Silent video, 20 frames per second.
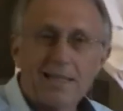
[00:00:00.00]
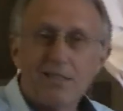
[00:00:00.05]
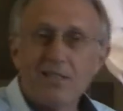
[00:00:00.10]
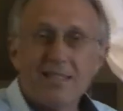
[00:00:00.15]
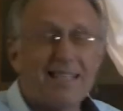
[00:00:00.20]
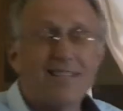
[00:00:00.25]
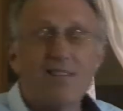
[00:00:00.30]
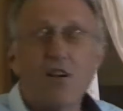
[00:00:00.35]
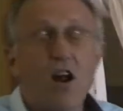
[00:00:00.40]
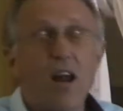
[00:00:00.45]
You
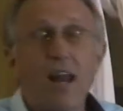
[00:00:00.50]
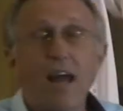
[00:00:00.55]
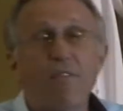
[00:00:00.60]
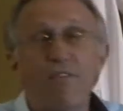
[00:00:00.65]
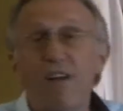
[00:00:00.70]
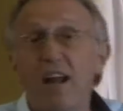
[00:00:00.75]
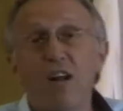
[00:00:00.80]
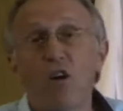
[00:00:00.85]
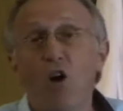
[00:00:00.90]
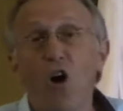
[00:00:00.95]
did not
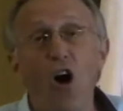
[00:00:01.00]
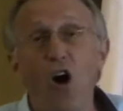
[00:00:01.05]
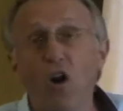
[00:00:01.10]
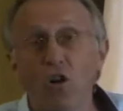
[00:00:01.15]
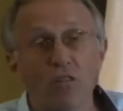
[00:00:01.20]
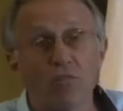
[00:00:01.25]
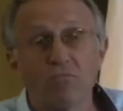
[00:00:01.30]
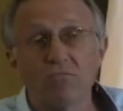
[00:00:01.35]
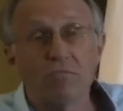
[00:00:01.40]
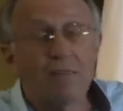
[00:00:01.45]
love her at
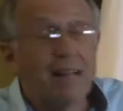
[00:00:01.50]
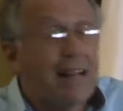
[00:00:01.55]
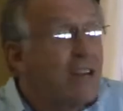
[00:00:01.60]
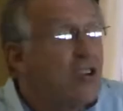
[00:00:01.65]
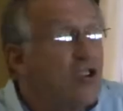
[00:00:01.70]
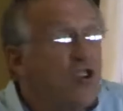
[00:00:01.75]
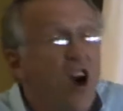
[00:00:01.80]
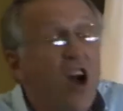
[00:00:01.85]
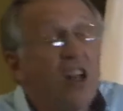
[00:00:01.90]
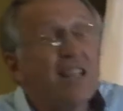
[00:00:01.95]
all.
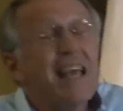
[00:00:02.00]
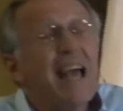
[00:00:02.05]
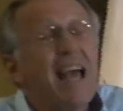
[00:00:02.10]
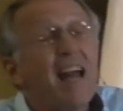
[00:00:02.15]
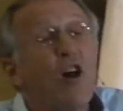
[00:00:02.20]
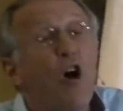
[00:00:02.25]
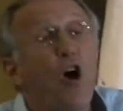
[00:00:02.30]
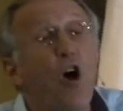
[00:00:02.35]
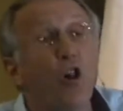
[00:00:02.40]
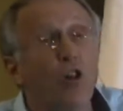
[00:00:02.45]
Not
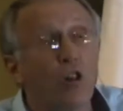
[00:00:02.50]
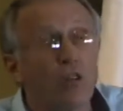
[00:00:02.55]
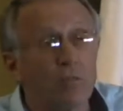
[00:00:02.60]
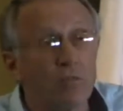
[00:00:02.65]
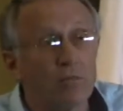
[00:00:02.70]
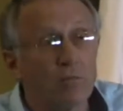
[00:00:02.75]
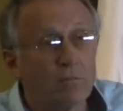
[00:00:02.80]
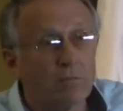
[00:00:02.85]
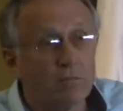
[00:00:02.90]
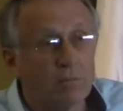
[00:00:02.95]
at all.
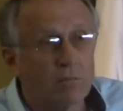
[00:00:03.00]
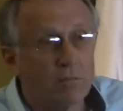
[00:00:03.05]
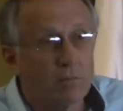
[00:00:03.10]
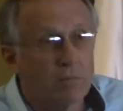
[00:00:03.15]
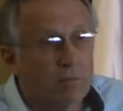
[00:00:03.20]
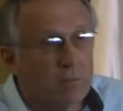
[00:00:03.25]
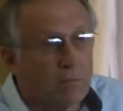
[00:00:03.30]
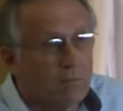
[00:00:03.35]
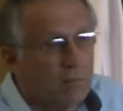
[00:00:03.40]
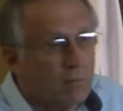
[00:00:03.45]

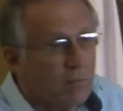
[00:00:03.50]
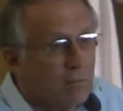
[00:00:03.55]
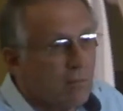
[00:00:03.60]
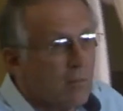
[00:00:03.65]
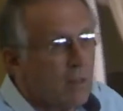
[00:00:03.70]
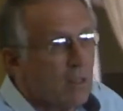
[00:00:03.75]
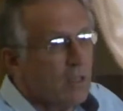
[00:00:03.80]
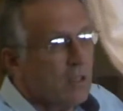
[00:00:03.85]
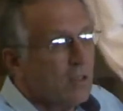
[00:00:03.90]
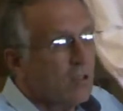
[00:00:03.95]

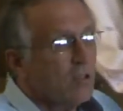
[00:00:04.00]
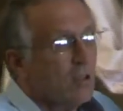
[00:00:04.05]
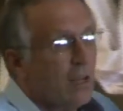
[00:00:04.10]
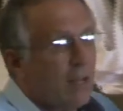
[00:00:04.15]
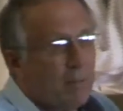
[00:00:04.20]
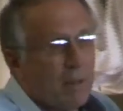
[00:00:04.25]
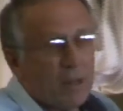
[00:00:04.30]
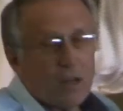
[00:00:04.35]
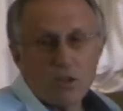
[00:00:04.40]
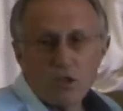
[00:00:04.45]
So
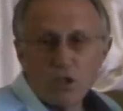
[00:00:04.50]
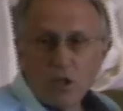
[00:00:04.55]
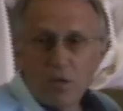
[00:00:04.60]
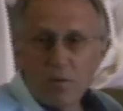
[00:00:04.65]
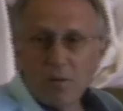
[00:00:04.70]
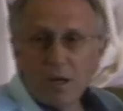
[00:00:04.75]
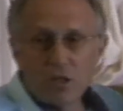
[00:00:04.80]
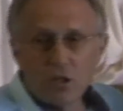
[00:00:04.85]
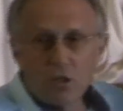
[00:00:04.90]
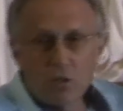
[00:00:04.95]
let me
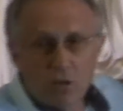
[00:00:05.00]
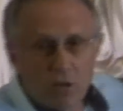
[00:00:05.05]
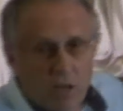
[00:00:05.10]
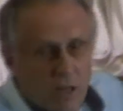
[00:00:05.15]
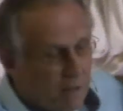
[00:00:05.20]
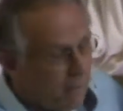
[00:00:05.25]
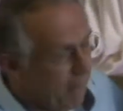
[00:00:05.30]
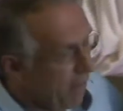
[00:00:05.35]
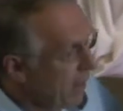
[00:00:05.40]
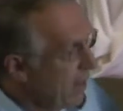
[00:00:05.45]
continue my
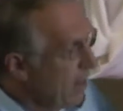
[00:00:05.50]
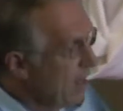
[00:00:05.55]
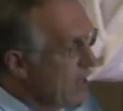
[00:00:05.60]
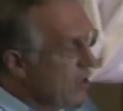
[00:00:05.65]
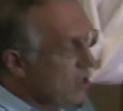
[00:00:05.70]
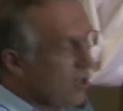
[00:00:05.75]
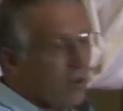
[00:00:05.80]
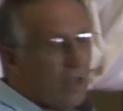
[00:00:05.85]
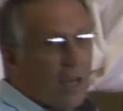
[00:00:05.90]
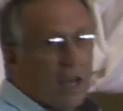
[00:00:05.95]
story.
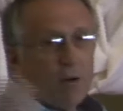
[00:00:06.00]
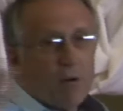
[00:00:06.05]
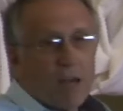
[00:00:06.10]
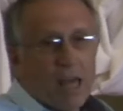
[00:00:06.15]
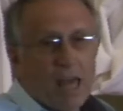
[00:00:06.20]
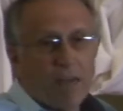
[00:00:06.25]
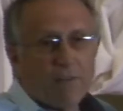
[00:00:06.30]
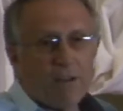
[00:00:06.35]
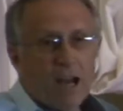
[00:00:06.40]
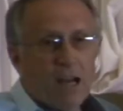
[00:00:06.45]
So here
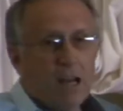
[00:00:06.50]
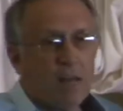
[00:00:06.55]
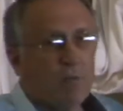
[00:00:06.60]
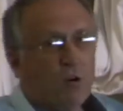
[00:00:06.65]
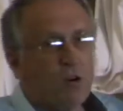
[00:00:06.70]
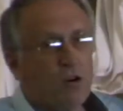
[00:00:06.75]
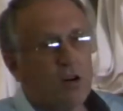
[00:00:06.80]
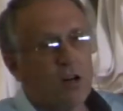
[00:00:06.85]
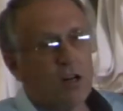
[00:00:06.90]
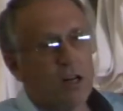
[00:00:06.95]
we have
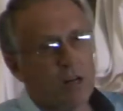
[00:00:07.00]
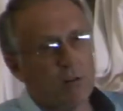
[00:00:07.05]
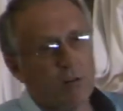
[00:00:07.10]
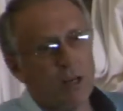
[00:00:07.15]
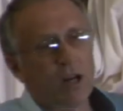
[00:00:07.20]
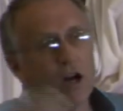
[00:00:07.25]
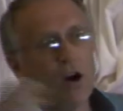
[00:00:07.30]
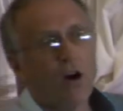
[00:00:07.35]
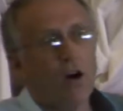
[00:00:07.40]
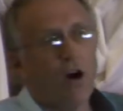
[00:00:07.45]
honeymoon and
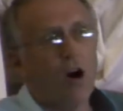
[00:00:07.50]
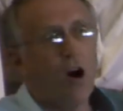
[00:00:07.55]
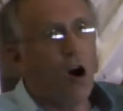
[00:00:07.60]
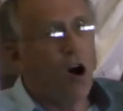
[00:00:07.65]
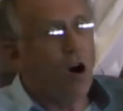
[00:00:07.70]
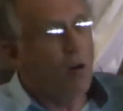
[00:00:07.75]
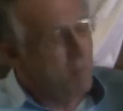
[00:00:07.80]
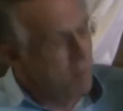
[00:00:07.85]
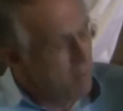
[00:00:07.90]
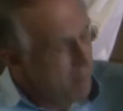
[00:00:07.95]
we go
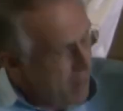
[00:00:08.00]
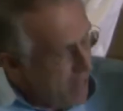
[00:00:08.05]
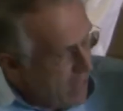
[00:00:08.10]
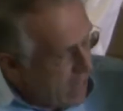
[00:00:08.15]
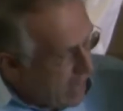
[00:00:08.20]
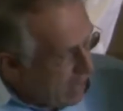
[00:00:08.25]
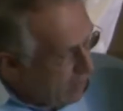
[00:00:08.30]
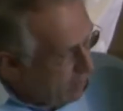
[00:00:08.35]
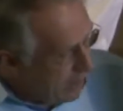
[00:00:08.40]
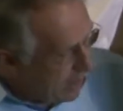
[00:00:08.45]
home
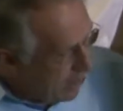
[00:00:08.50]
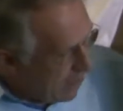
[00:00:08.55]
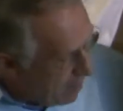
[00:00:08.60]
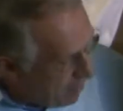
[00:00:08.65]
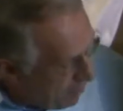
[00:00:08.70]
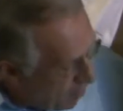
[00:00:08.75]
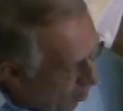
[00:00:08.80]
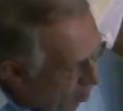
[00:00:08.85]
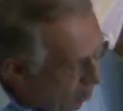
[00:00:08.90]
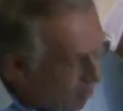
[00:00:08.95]
and we
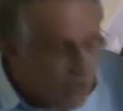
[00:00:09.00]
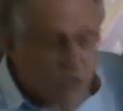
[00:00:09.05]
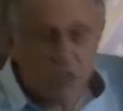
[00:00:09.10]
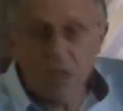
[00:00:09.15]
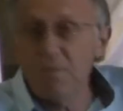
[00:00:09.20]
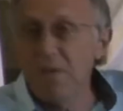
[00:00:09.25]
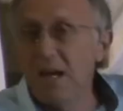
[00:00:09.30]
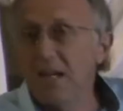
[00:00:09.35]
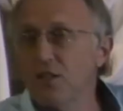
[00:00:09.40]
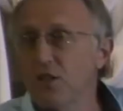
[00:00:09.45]
come home and
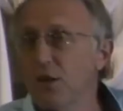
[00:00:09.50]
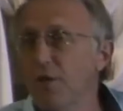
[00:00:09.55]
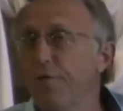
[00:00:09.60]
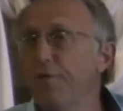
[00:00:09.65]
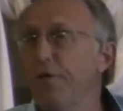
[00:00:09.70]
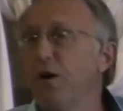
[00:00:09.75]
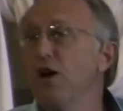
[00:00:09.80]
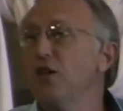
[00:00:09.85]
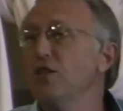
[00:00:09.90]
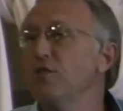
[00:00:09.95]
she makes her
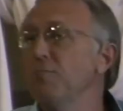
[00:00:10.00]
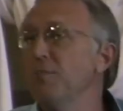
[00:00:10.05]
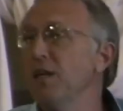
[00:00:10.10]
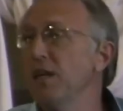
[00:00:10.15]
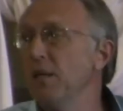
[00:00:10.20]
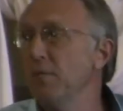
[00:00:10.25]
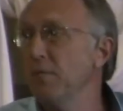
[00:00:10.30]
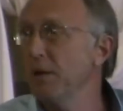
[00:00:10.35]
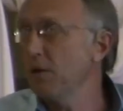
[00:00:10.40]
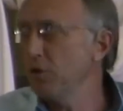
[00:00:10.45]
first
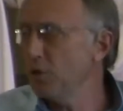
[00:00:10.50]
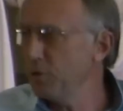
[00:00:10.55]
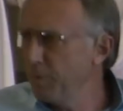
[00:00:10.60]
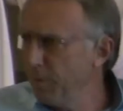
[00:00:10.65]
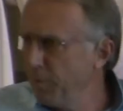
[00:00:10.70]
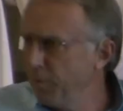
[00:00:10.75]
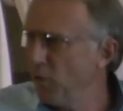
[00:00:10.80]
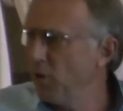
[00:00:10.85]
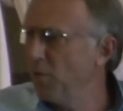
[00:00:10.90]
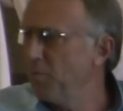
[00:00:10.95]
meal because
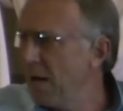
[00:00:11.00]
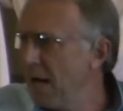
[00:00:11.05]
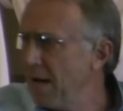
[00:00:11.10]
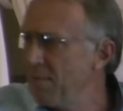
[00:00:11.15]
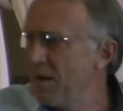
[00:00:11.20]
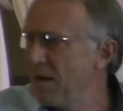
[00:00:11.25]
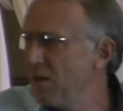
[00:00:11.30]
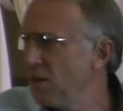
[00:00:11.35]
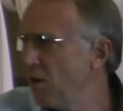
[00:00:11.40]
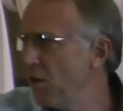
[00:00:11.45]
before my
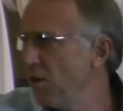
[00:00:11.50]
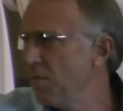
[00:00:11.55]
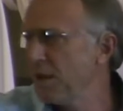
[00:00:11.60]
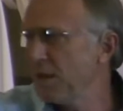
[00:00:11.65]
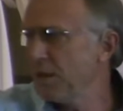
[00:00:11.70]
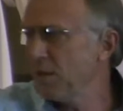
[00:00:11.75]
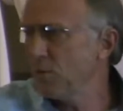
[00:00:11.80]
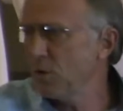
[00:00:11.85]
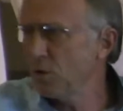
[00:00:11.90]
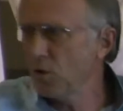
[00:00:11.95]
mother, her
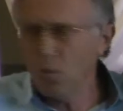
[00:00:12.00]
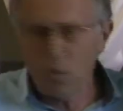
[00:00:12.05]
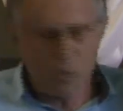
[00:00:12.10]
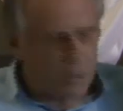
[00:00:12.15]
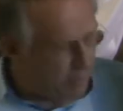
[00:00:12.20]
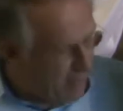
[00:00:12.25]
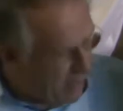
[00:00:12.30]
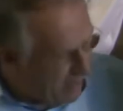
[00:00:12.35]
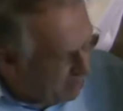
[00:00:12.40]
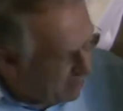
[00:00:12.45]
mother would
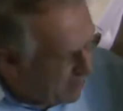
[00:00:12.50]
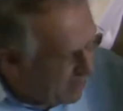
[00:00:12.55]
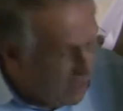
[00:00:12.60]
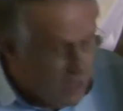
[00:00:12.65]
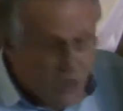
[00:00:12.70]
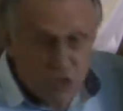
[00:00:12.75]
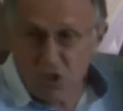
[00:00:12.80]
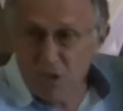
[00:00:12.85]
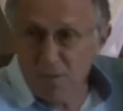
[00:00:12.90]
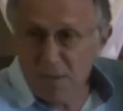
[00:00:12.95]
always make the meal.
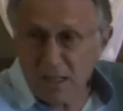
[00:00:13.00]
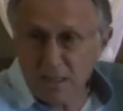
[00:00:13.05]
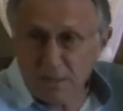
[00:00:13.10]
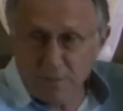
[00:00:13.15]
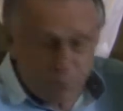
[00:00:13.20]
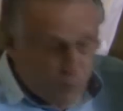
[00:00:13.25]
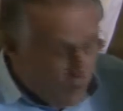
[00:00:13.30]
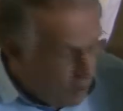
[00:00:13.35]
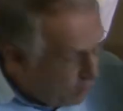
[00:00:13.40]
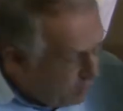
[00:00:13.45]
She makes
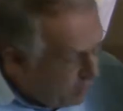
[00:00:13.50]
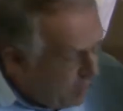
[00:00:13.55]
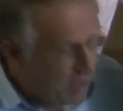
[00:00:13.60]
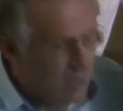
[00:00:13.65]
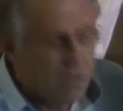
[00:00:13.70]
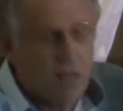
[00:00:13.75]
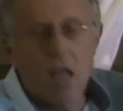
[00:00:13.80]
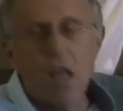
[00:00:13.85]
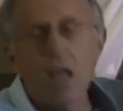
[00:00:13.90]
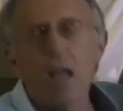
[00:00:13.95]
the first
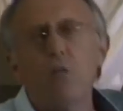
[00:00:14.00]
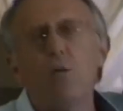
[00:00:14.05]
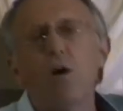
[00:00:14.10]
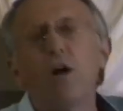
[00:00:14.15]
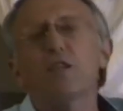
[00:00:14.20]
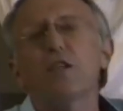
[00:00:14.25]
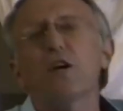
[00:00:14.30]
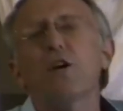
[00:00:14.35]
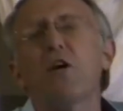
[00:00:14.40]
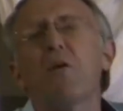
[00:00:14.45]
meal. It
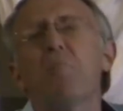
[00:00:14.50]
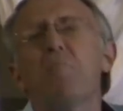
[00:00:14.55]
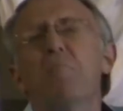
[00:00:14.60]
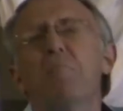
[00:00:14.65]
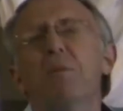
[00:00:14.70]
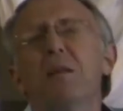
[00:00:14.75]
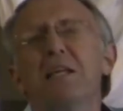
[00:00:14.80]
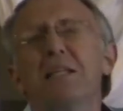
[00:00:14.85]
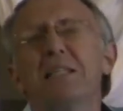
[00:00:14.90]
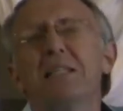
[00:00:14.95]
was a
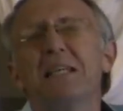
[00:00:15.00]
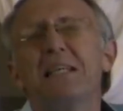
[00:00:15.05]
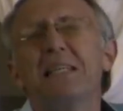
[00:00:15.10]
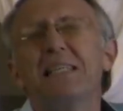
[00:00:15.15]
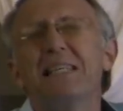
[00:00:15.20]
complete